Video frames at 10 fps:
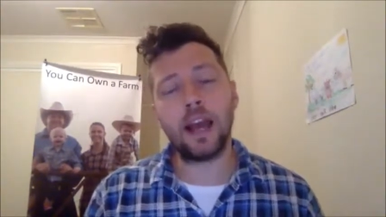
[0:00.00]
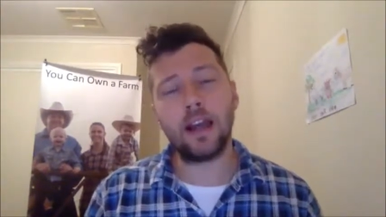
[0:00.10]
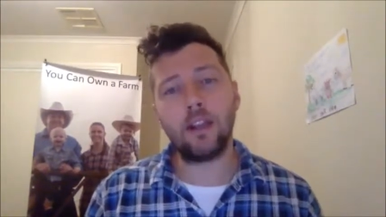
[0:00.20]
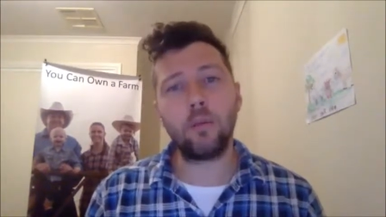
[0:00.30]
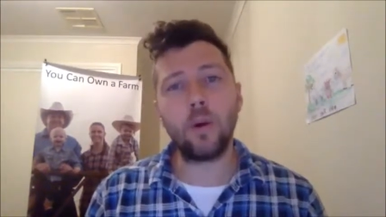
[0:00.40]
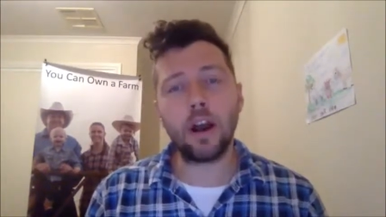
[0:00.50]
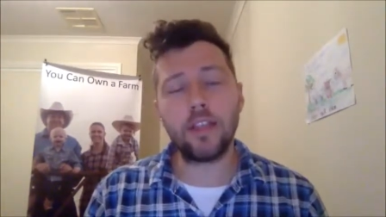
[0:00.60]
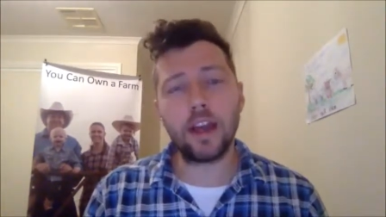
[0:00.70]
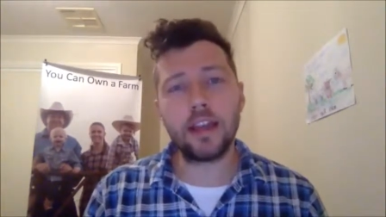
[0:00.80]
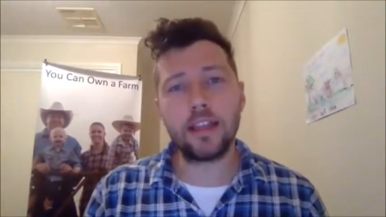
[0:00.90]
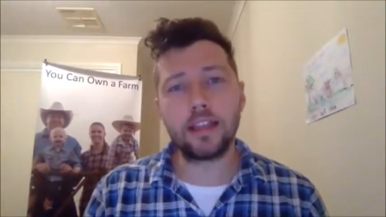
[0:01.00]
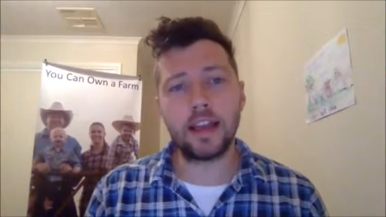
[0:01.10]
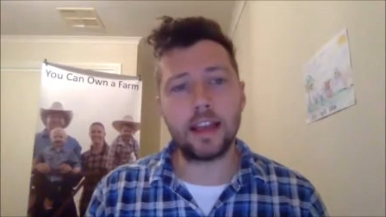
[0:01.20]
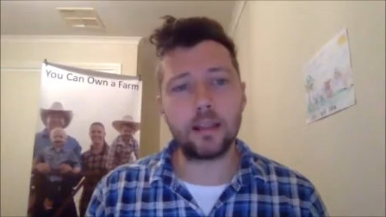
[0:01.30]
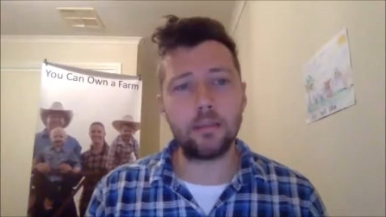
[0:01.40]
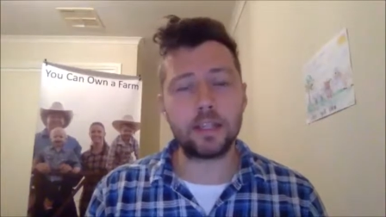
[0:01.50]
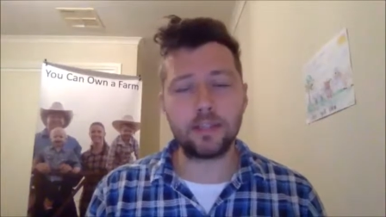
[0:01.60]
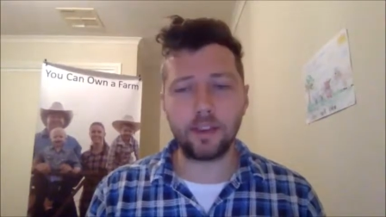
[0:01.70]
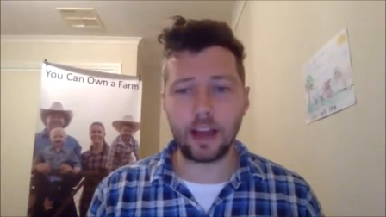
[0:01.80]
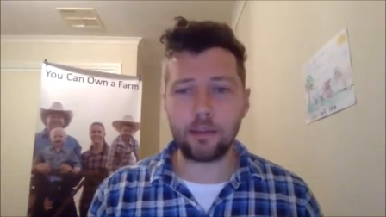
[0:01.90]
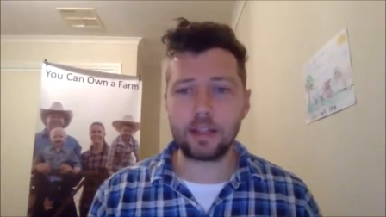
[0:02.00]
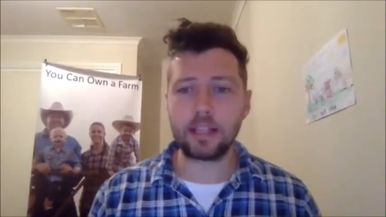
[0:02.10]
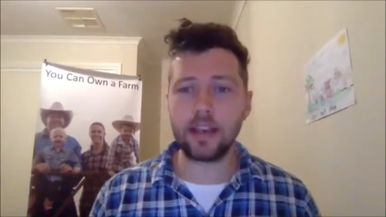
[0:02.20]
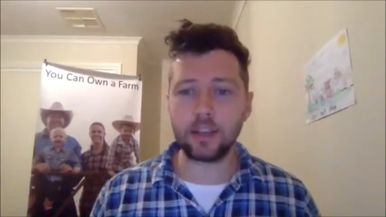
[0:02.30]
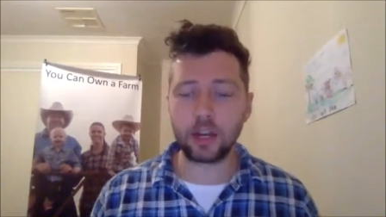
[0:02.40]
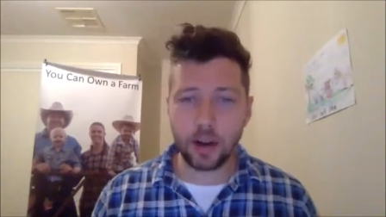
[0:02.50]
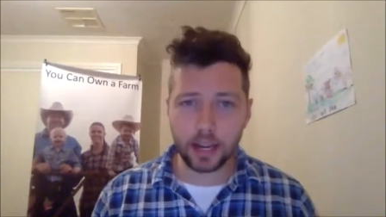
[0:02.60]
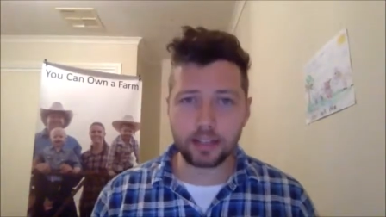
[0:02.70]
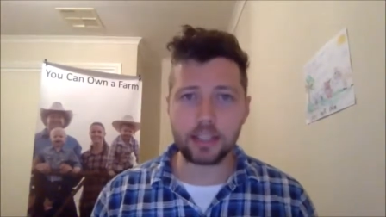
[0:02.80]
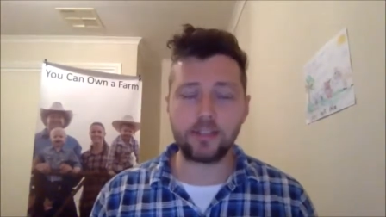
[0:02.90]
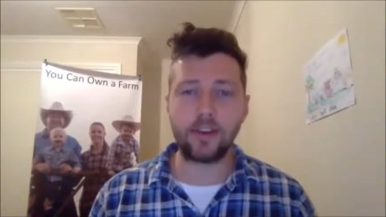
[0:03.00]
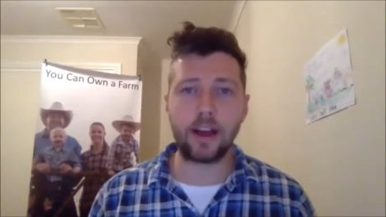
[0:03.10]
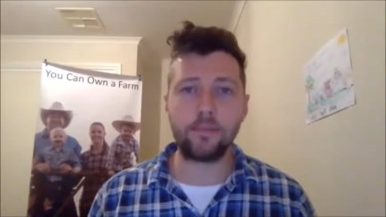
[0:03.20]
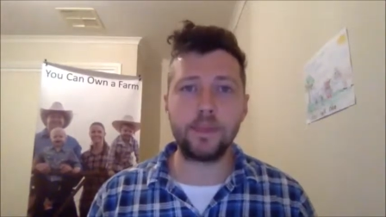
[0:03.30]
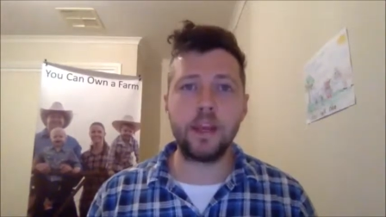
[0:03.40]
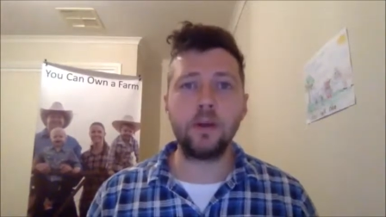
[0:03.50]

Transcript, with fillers: outline why they think they are the best farmer to have a crack at this farm.